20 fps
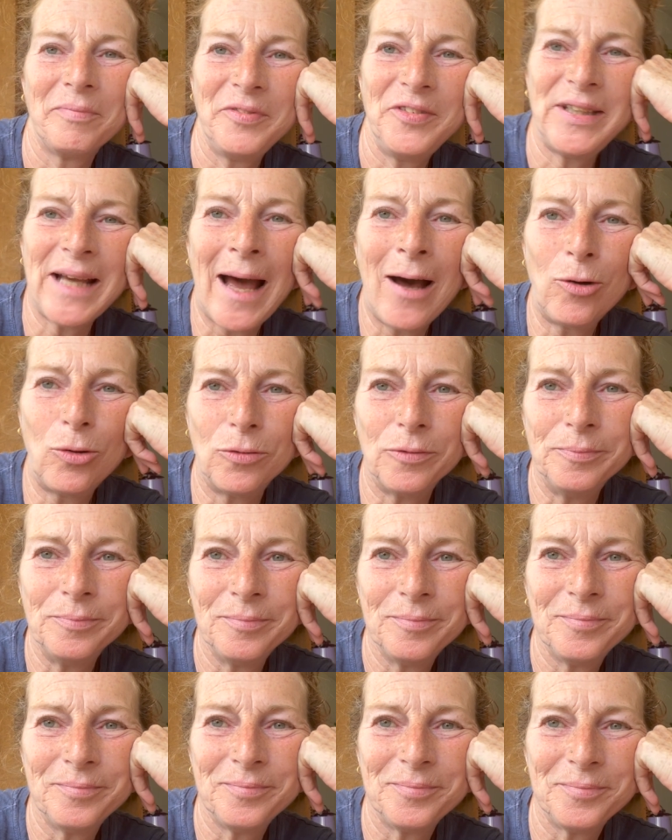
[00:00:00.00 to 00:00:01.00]
Ciao.
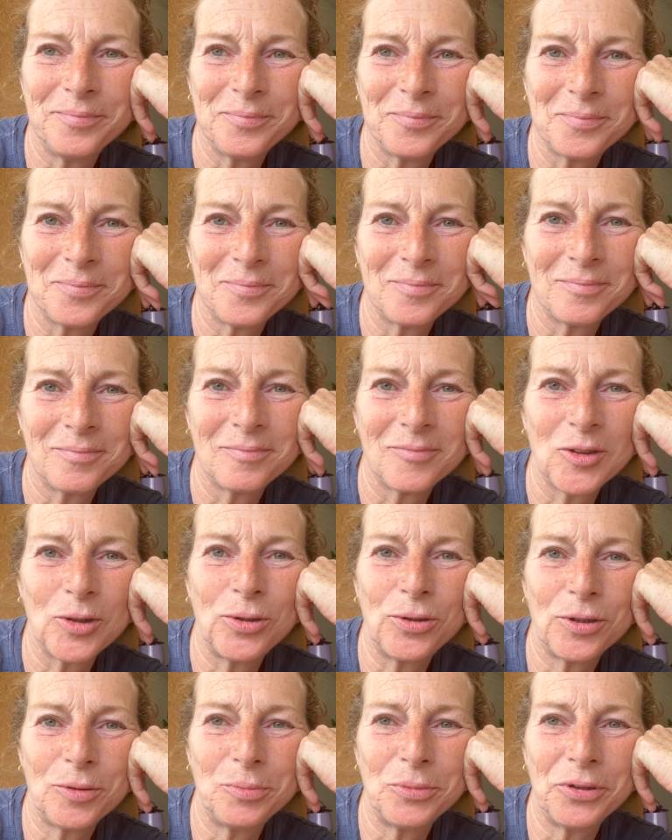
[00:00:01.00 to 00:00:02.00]

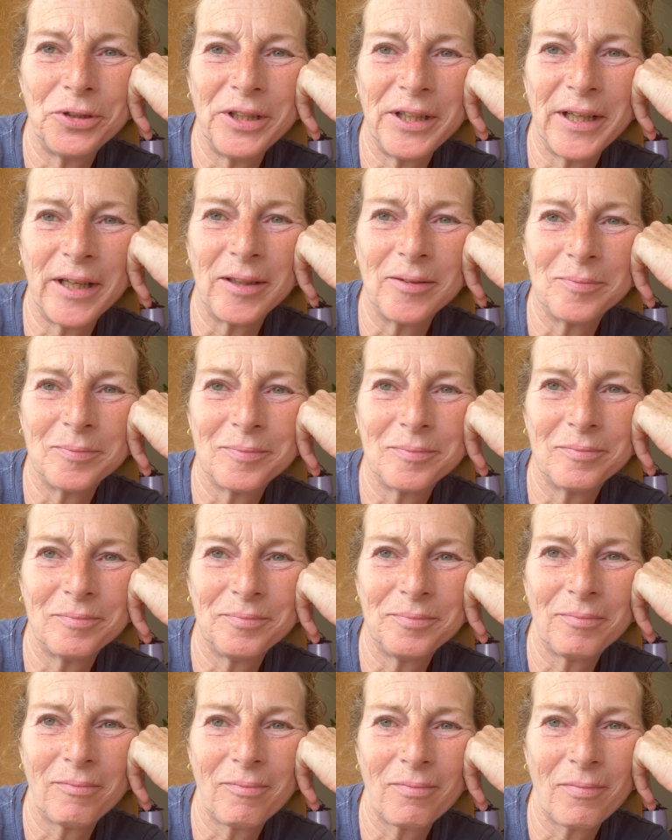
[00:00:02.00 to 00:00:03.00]
Good morning.
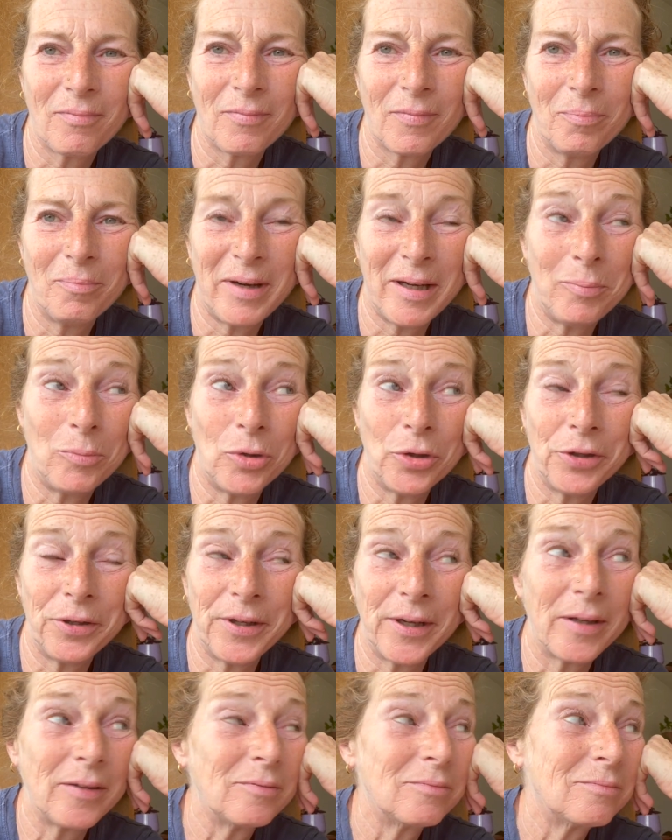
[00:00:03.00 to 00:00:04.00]
My
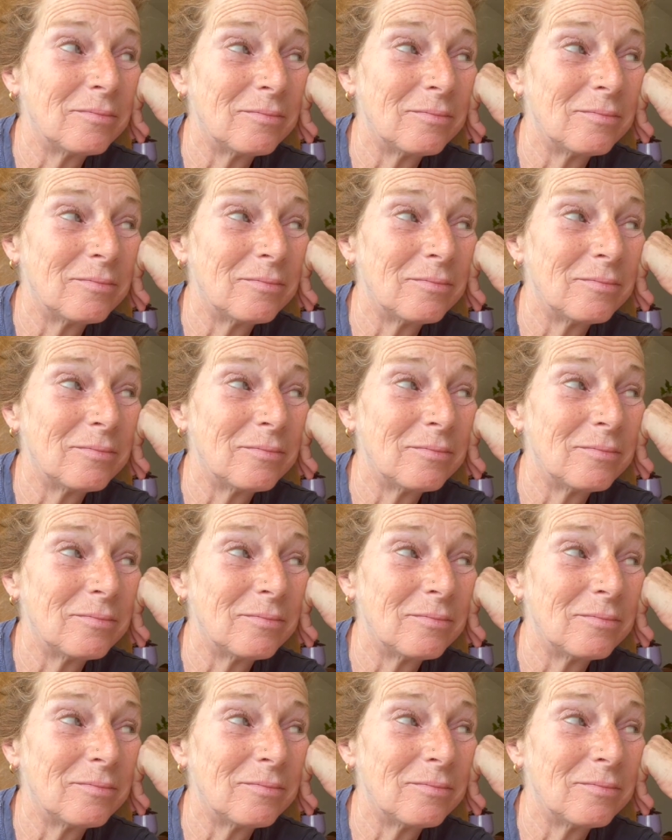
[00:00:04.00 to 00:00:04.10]
morning.